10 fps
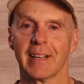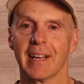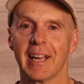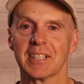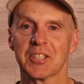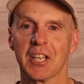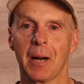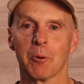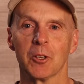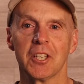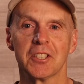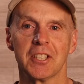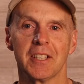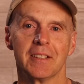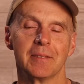Hey, it's John
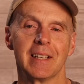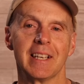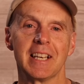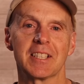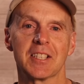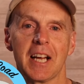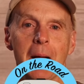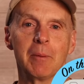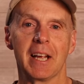Marucci. It's time